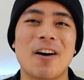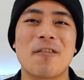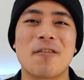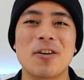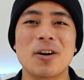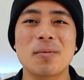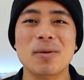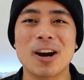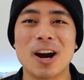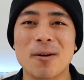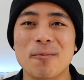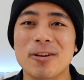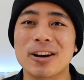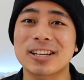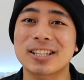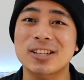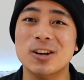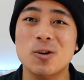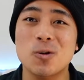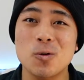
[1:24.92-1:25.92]
A film camera
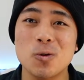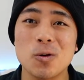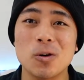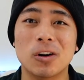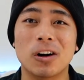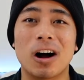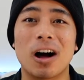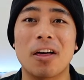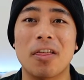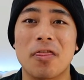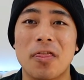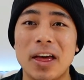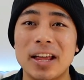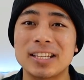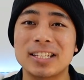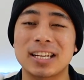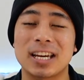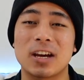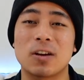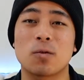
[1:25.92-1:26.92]
is cool,
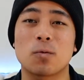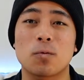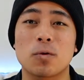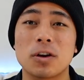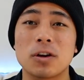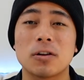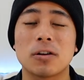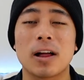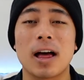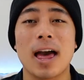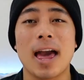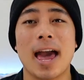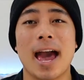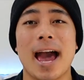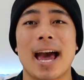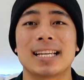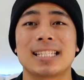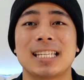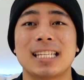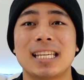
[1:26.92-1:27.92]
authentic, and real
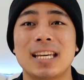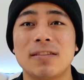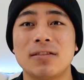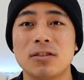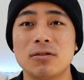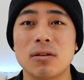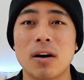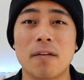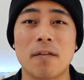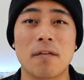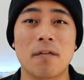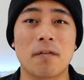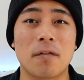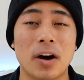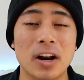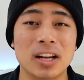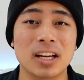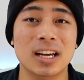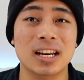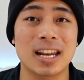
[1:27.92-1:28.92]
as it gives you a
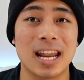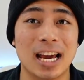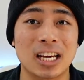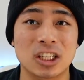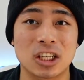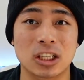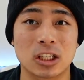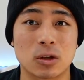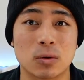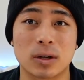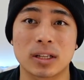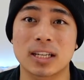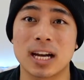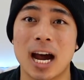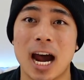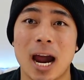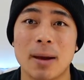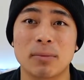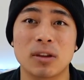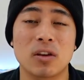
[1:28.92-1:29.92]
fun connection to a
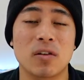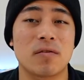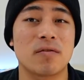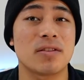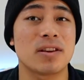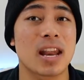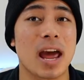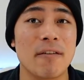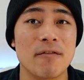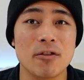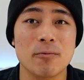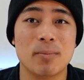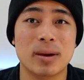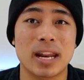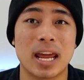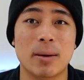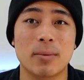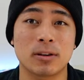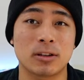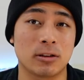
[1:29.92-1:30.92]
time you've never been
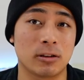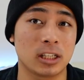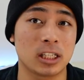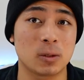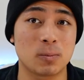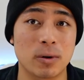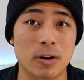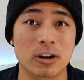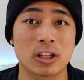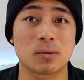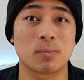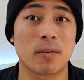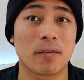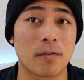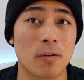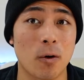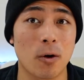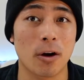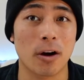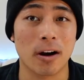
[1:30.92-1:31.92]
able to experience
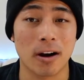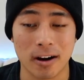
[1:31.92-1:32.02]
before.